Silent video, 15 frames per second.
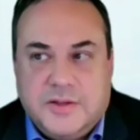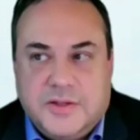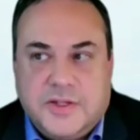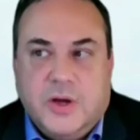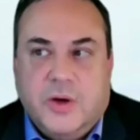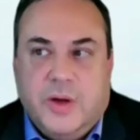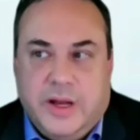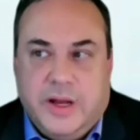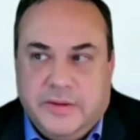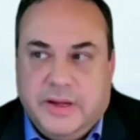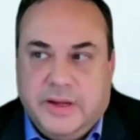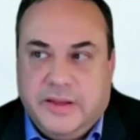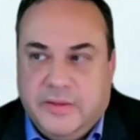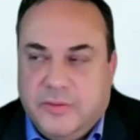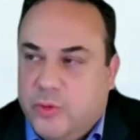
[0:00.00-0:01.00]
So
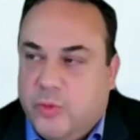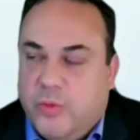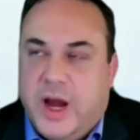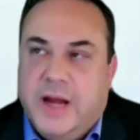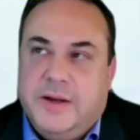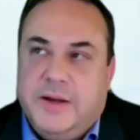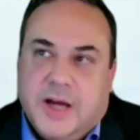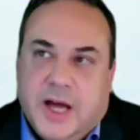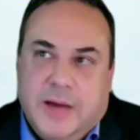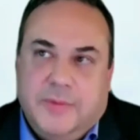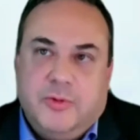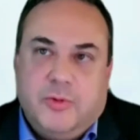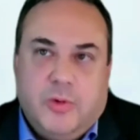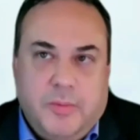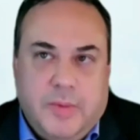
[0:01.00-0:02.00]
in great time
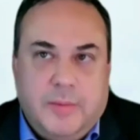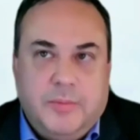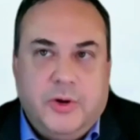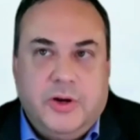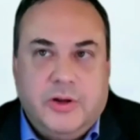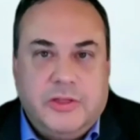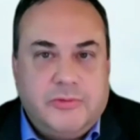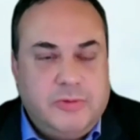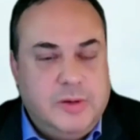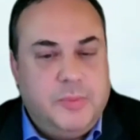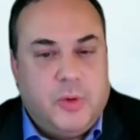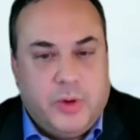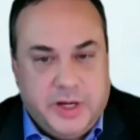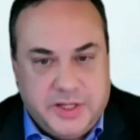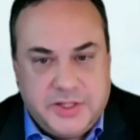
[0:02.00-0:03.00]
to remember your 3
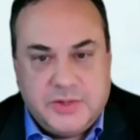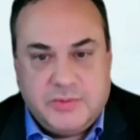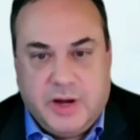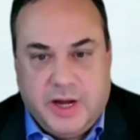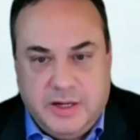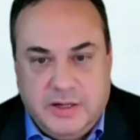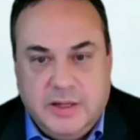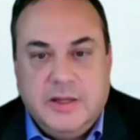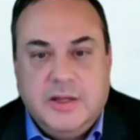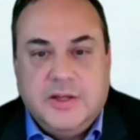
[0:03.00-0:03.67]
points, right?